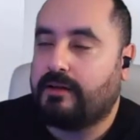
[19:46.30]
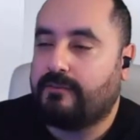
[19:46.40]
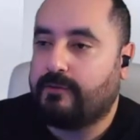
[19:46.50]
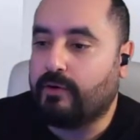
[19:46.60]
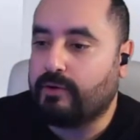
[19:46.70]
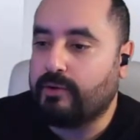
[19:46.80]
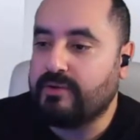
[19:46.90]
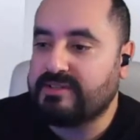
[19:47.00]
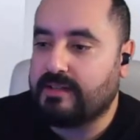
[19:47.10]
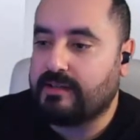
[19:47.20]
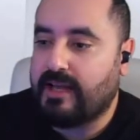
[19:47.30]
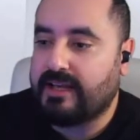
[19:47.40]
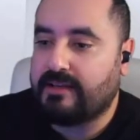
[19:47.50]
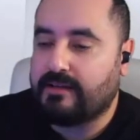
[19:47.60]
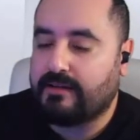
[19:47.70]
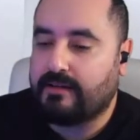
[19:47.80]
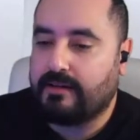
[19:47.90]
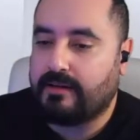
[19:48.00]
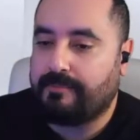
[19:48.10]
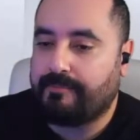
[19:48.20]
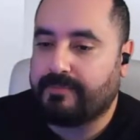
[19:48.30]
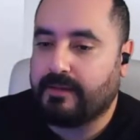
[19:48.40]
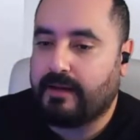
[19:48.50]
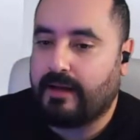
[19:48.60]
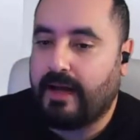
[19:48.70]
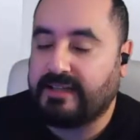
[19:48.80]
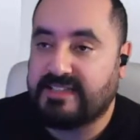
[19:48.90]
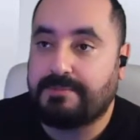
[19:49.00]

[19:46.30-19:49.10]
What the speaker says: for use in like as a